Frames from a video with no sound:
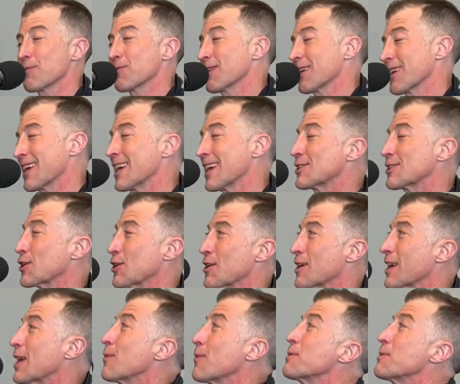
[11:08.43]

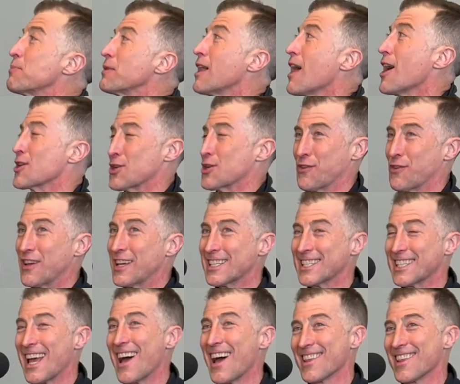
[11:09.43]
he would blush if he
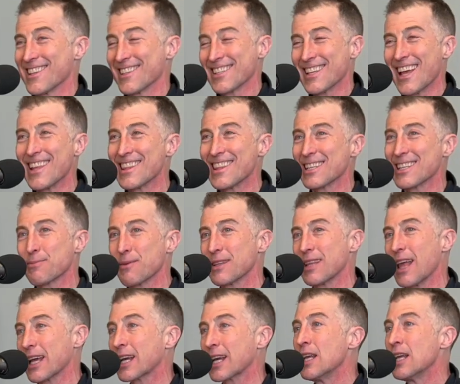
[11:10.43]
said this, but
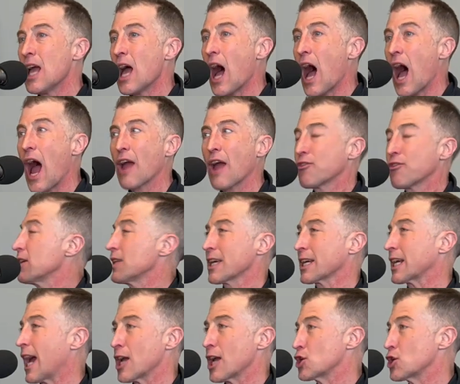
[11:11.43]
like, I felt
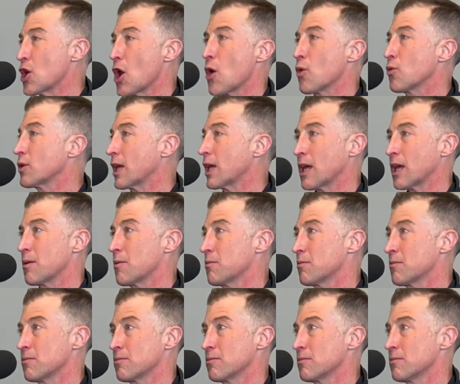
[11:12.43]
like I'd known
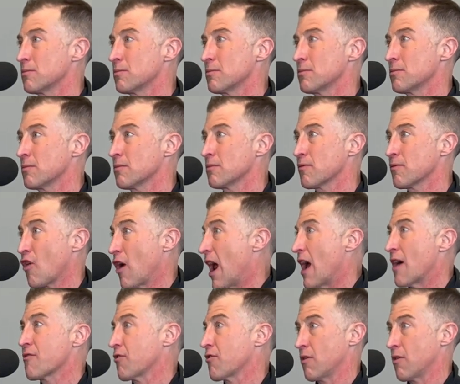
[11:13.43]
him
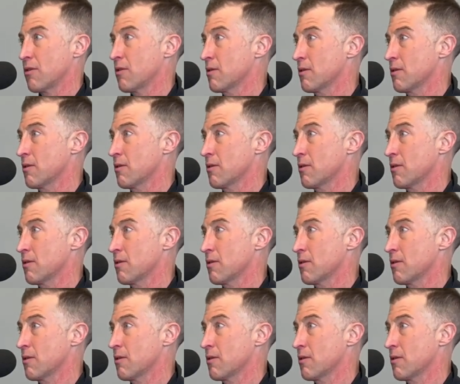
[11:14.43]
forever.